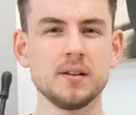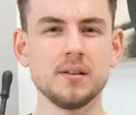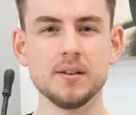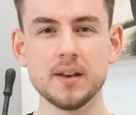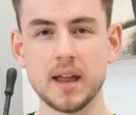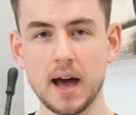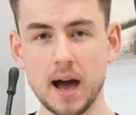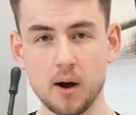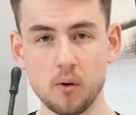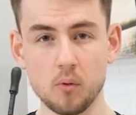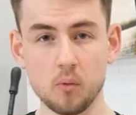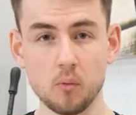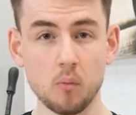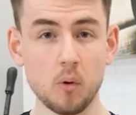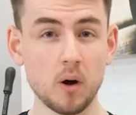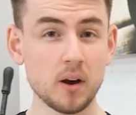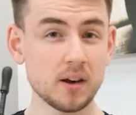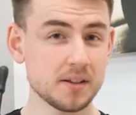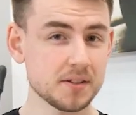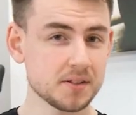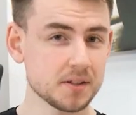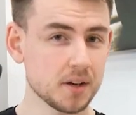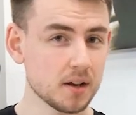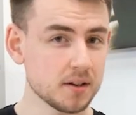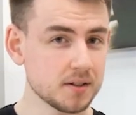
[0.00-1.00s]
Now,
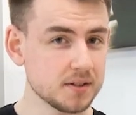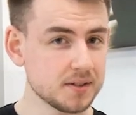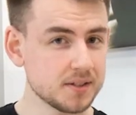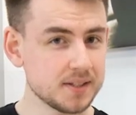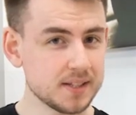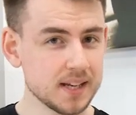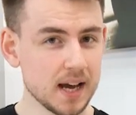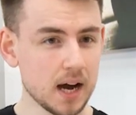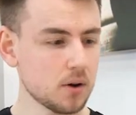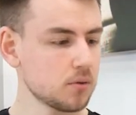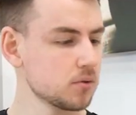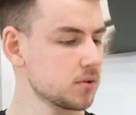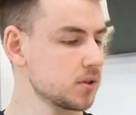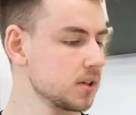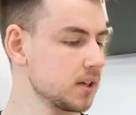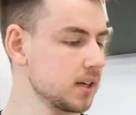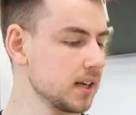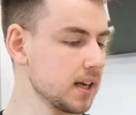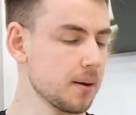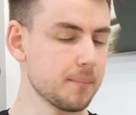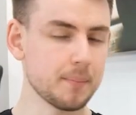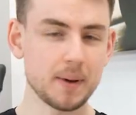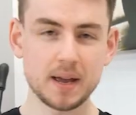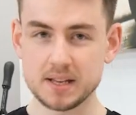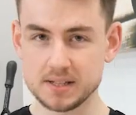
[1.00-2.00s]
while it's
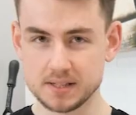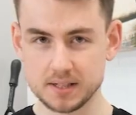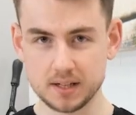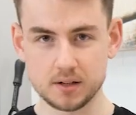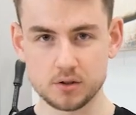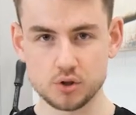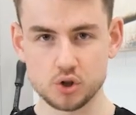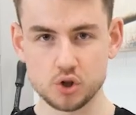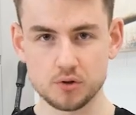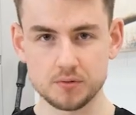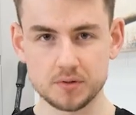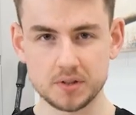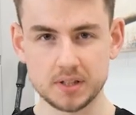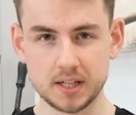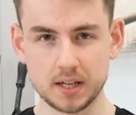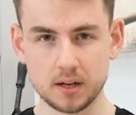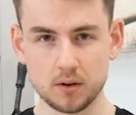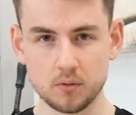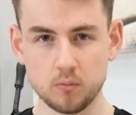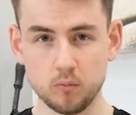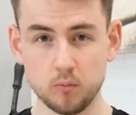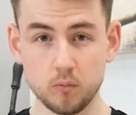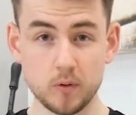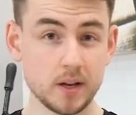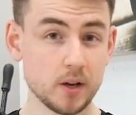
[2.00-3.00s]
undoubtedly amazing at
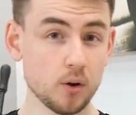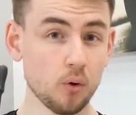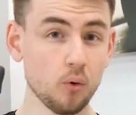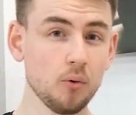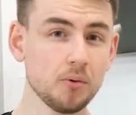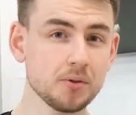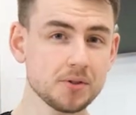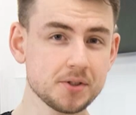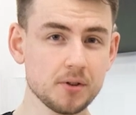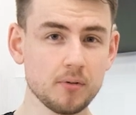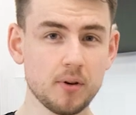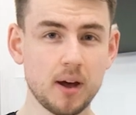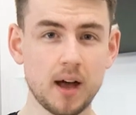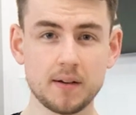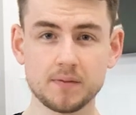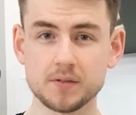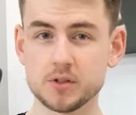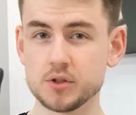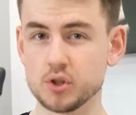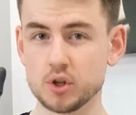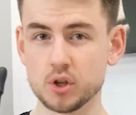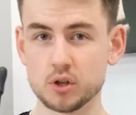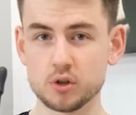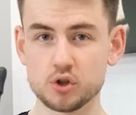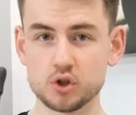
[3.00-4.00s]
juicing, we also have
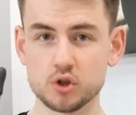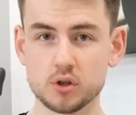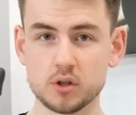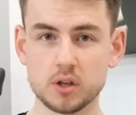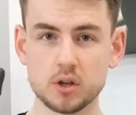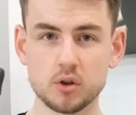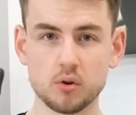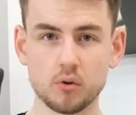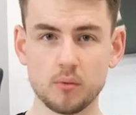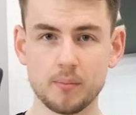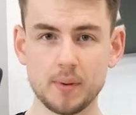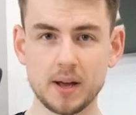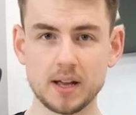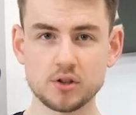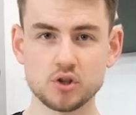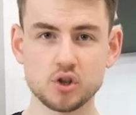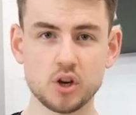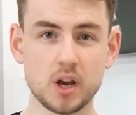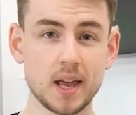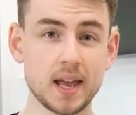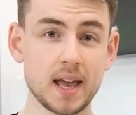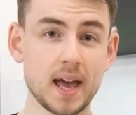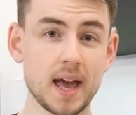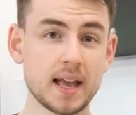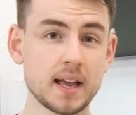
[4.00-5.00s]
to judge the Hurom
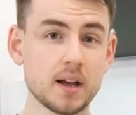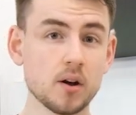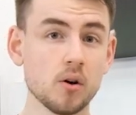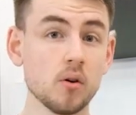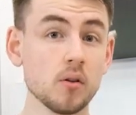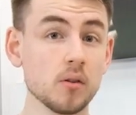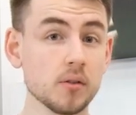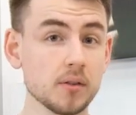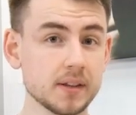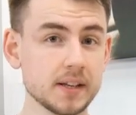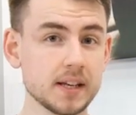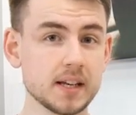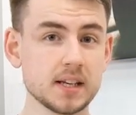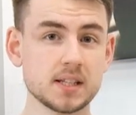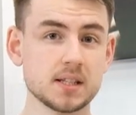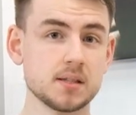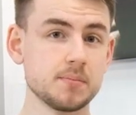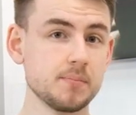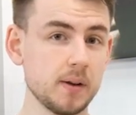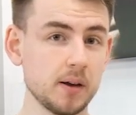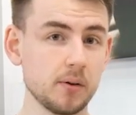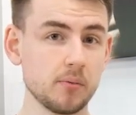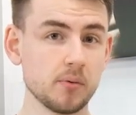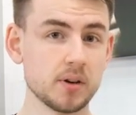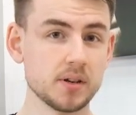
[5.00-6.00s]
H-AA on the
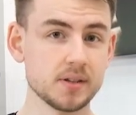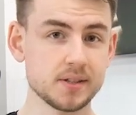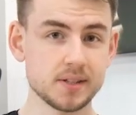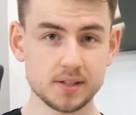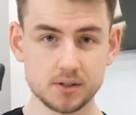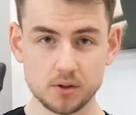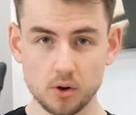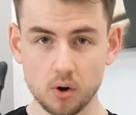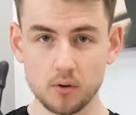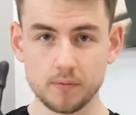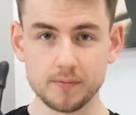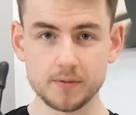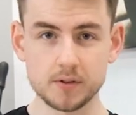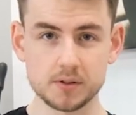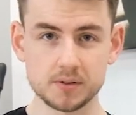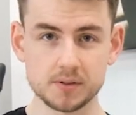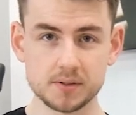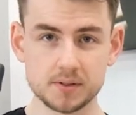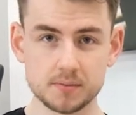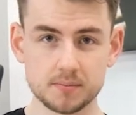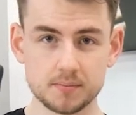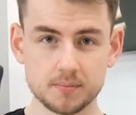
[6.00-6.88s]
experience it offers.